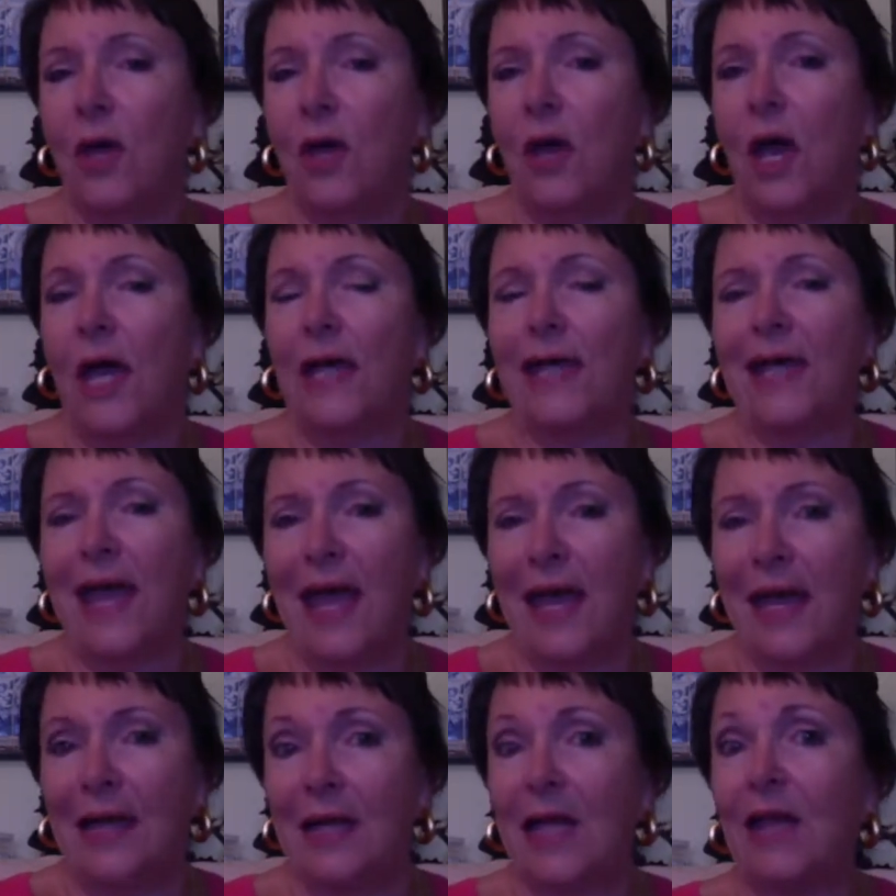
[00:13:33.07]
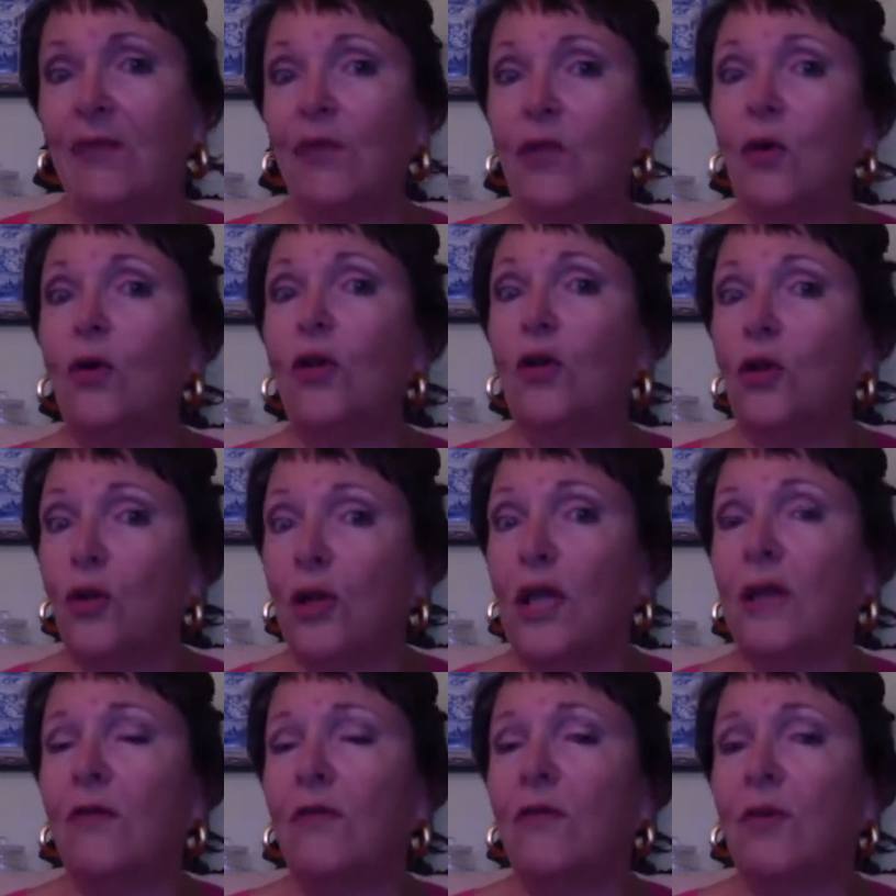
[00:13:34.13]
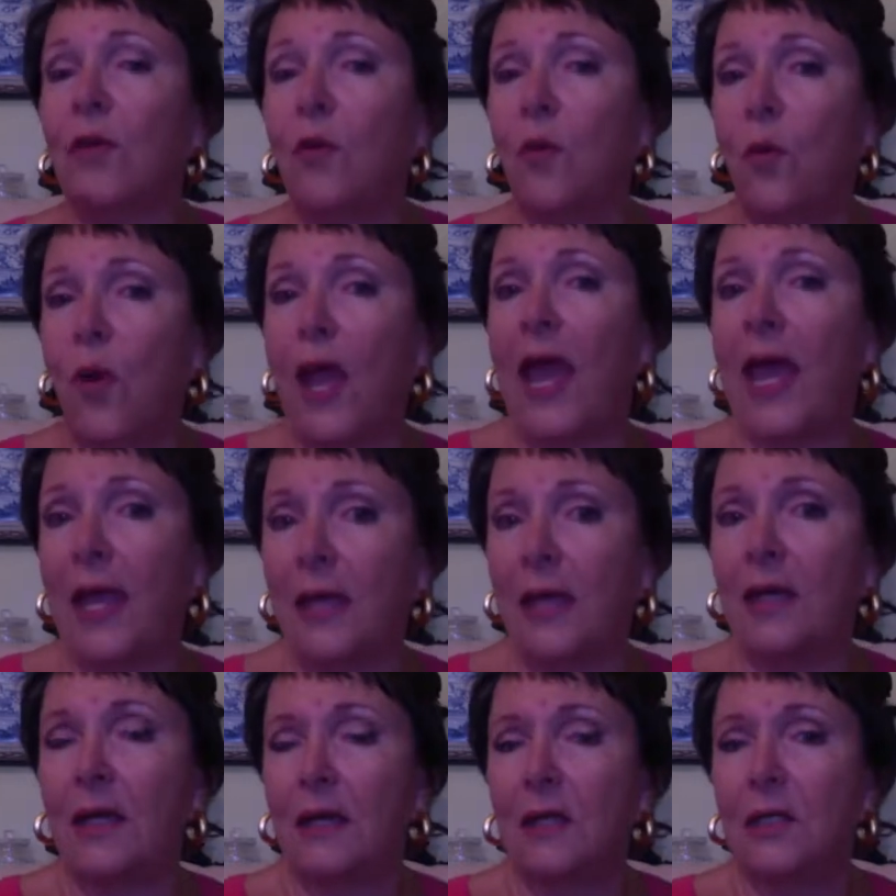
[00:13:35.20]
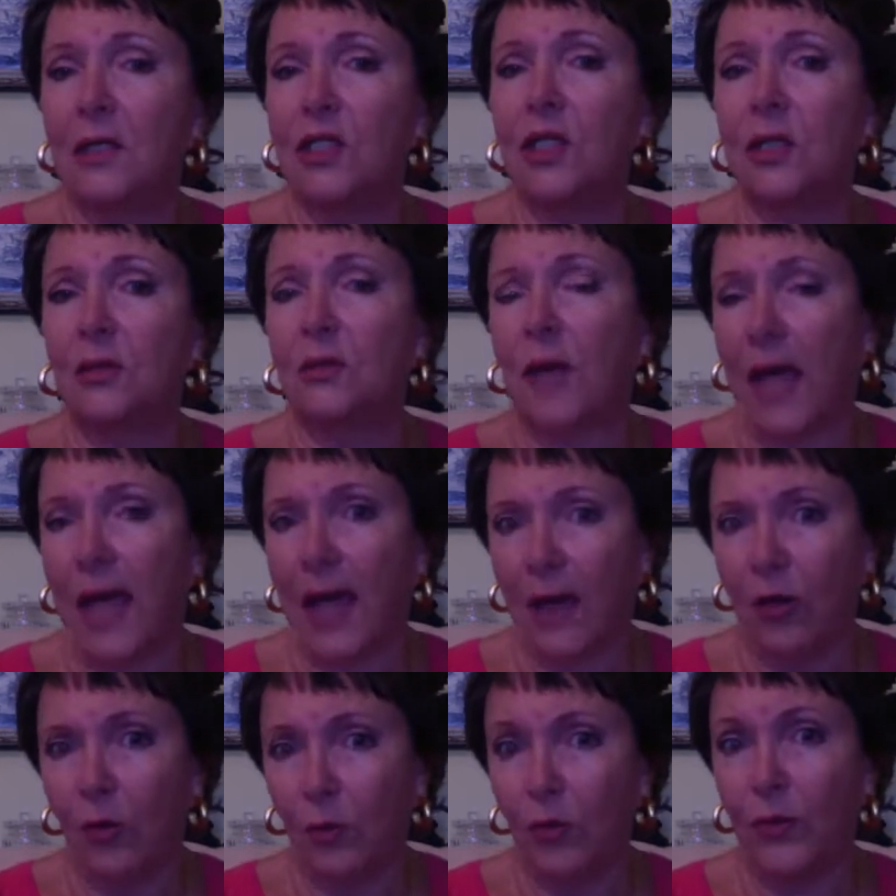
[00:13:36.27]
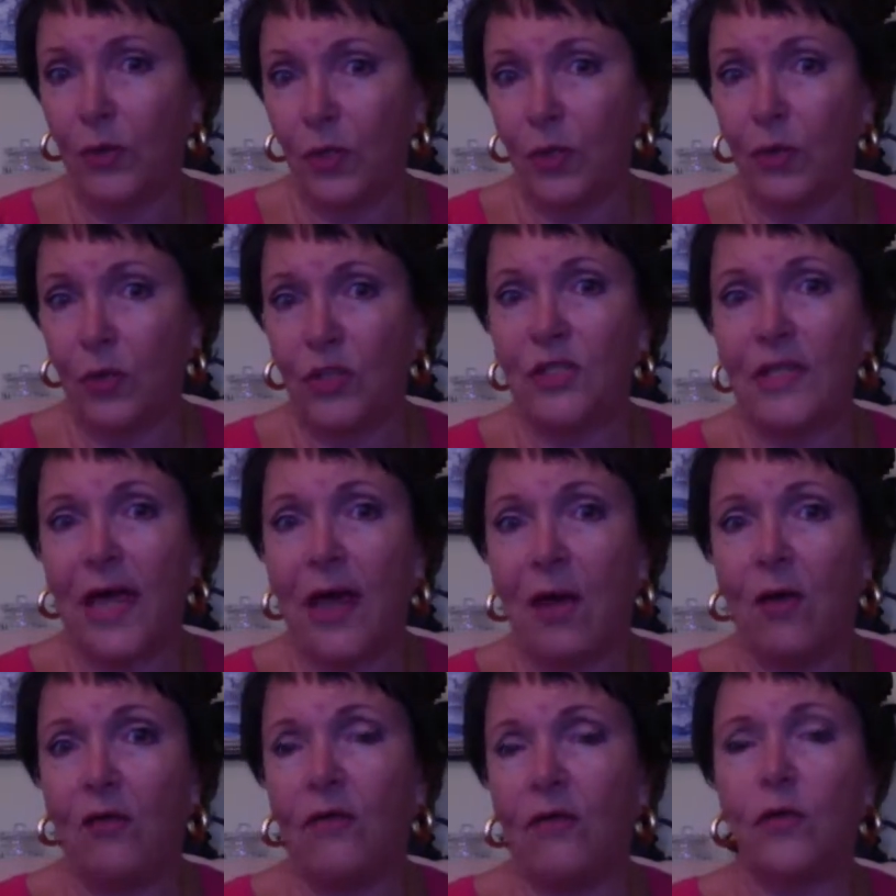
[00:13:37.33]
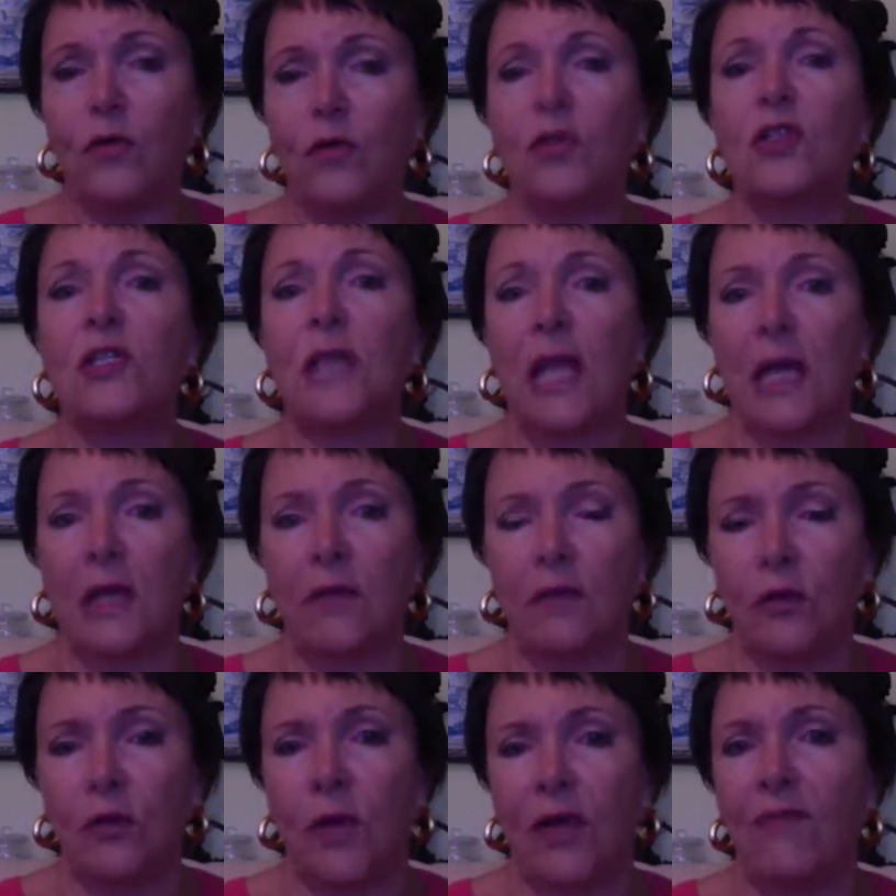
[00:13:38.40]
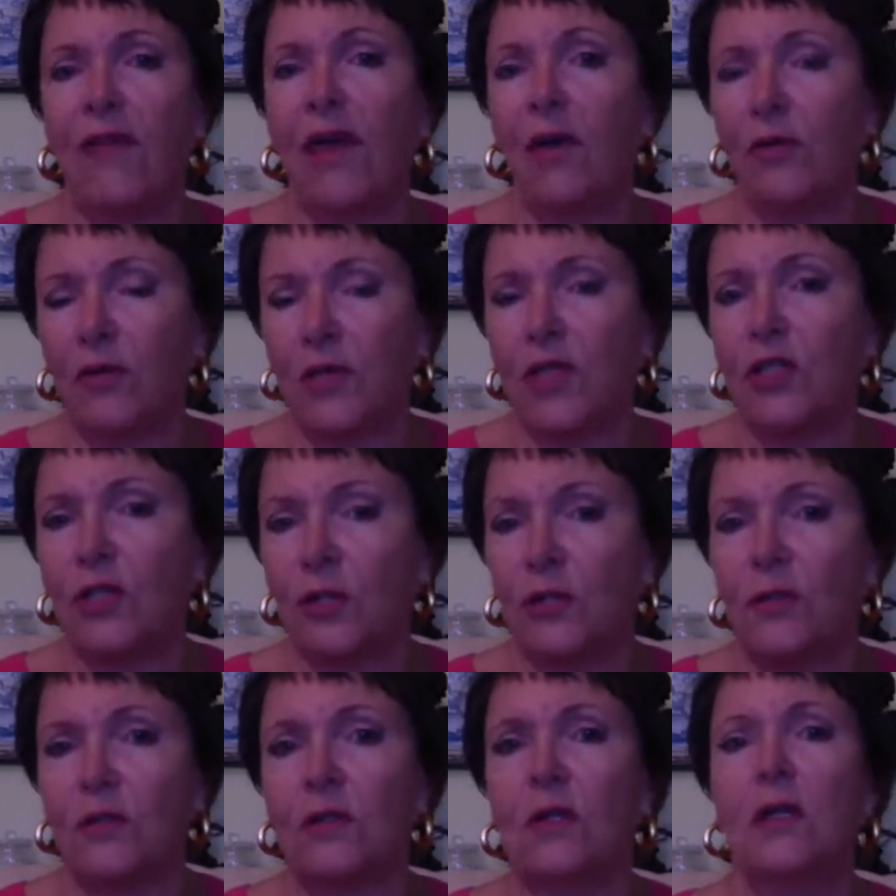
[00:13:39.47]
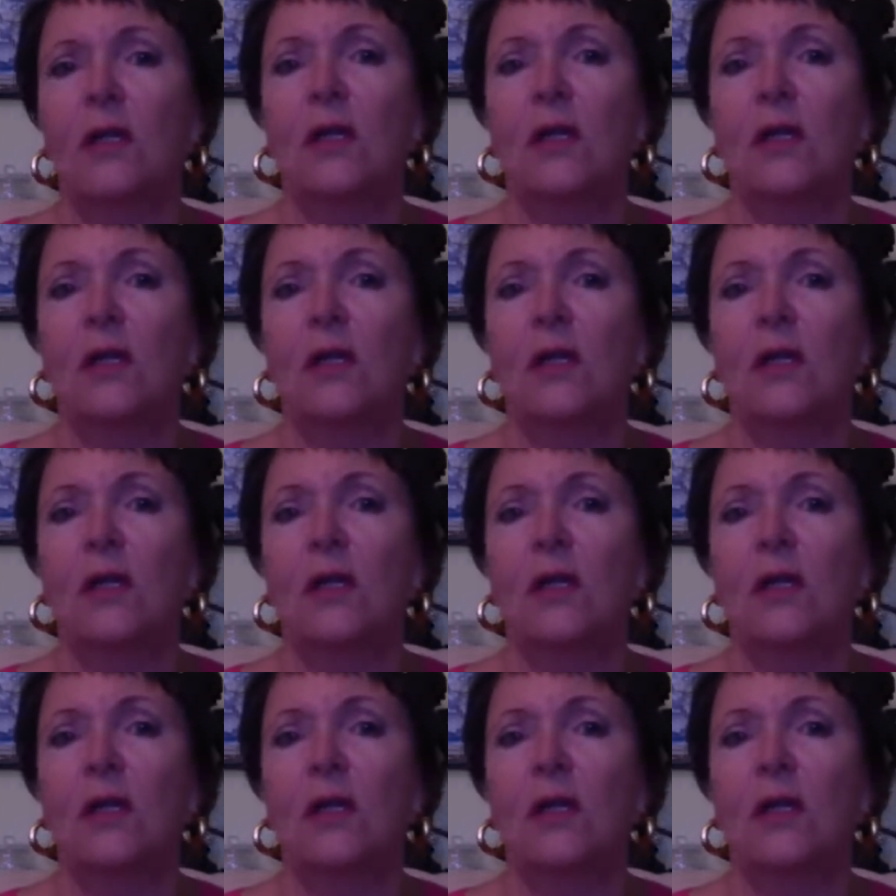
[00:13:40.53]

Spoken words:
again, if you're looking for a way to help yourself, if you're sick, if you have health issues,